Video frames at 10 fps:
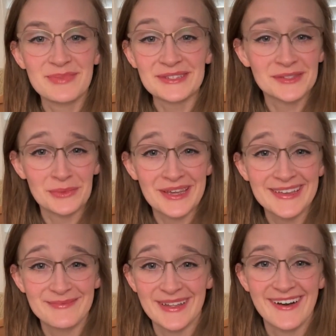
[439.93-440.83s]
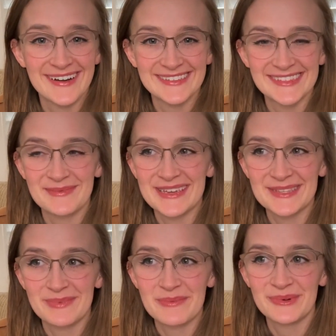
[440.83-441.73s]
be sweet, but honestly
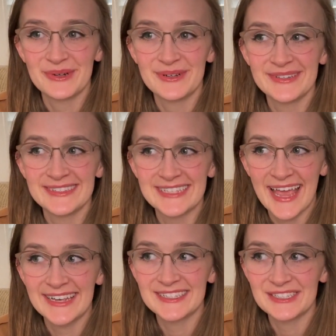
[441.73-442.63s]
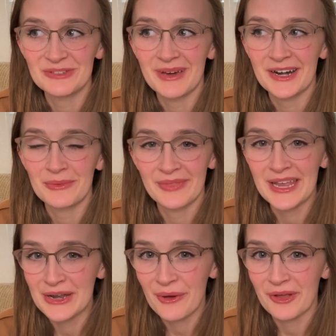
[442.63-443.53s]
because people tend to do better when
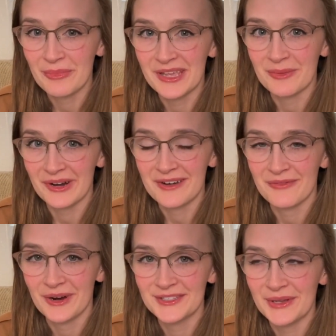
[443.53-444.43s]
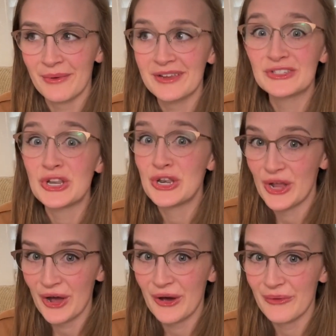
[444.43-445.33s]
they know they're being prayed for. So I want you to
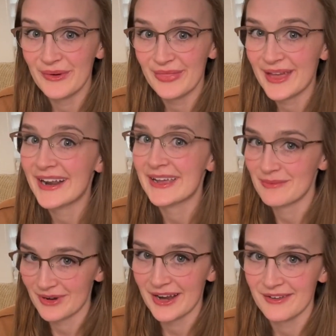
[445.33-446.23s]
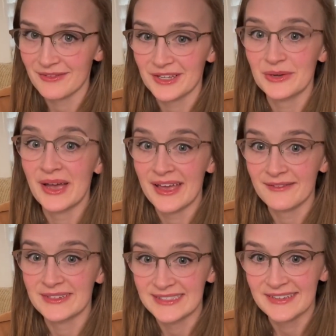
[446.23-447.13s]
know that I am praying for you
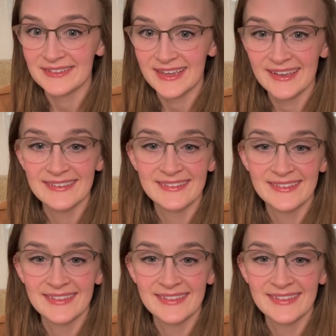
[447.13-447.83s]
every single day.